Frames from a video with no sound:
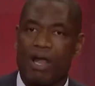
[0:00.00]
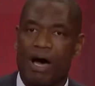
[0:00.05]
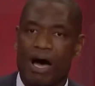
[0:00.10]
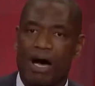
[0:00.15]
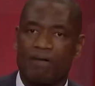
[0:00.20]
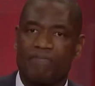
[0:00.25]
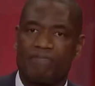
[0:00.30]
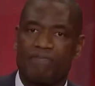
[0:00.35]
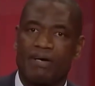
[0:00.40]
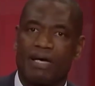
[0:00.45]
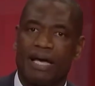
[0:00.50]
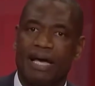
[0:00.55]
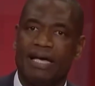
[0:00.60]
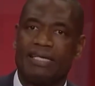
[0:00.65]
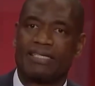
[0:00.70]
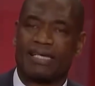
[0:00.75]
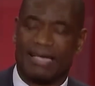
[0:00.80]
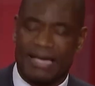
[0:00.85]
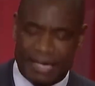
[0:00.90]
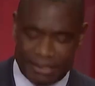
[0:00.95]
love
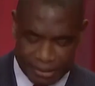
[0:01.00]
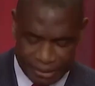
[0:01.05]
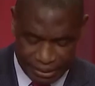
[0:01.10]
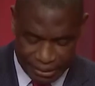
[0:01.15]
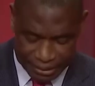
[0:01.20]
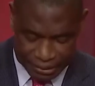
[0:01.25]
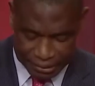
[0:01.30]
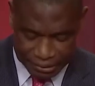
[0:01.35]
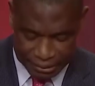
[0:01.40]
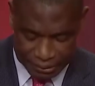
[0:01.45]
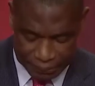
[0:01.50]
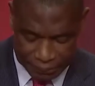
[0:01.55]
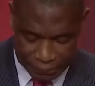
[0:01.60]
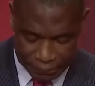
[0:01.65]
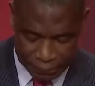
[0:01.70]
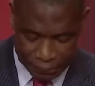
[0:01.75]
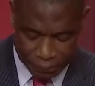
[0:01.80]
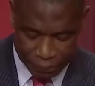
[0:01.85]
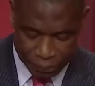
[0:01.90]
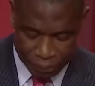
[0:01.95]
and kindness.